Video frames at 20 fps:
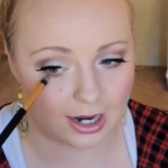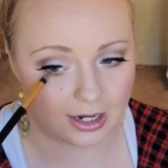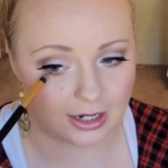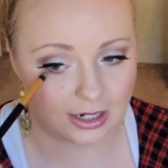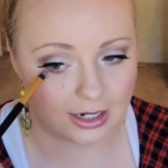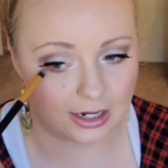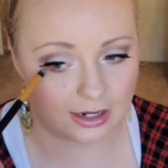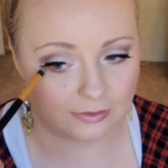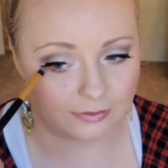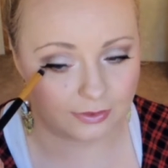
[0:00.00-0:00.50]
my
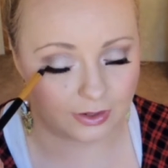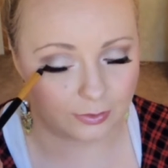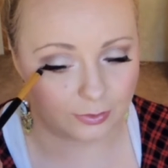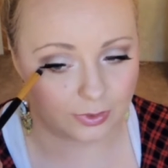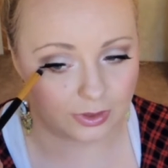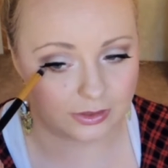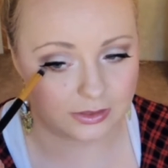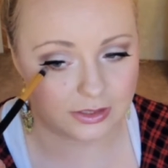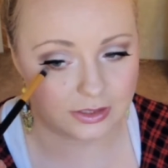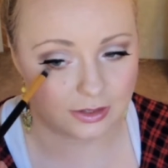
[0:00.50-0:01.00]
eye if I
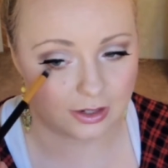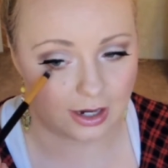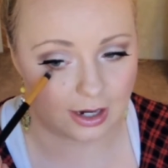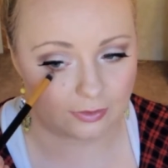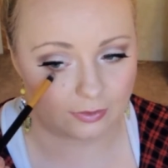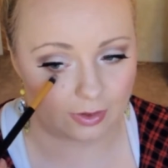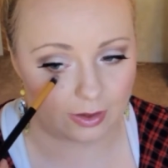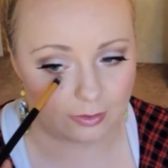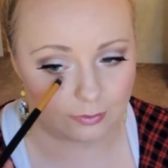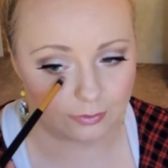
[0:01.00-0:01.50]
want to
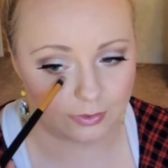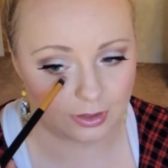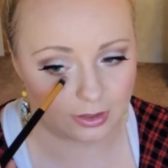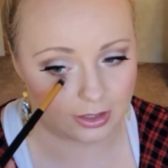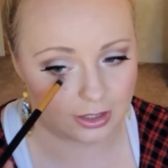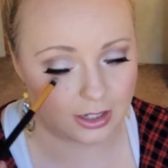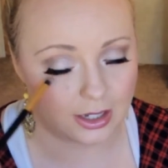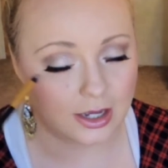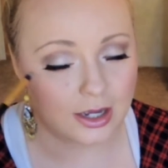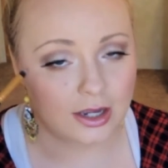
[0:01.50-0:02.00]
have a
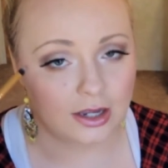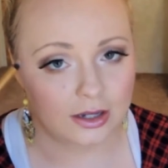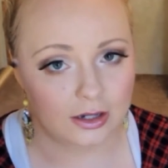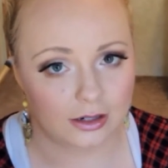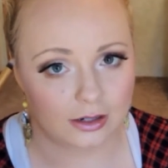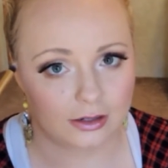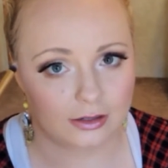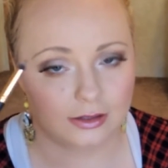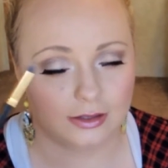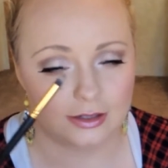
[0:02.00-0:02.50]
really
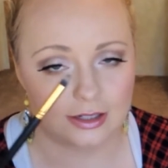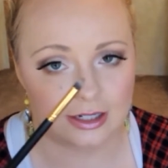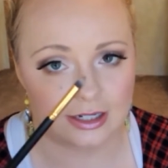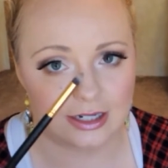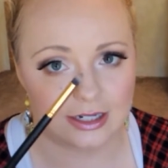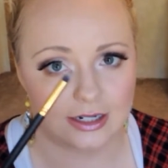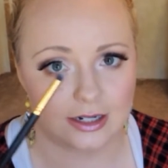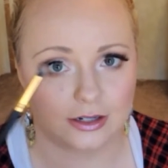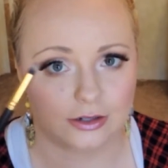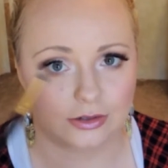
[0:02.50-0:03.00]

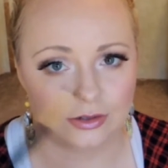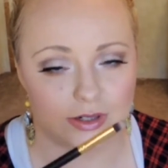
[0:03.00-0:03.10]
clean,